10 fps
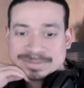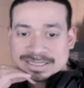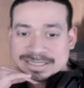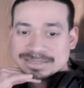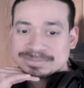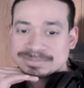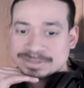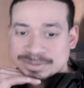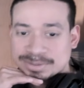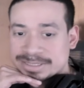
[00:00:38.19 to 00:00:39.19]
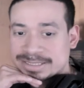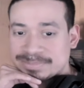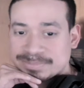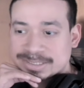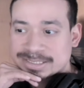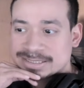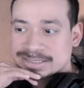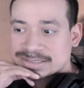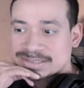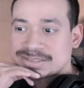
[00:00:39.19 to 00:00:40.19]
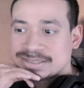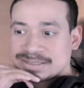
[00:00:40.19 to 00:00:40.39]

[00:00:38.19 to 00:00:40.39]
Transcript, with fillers: um, literally because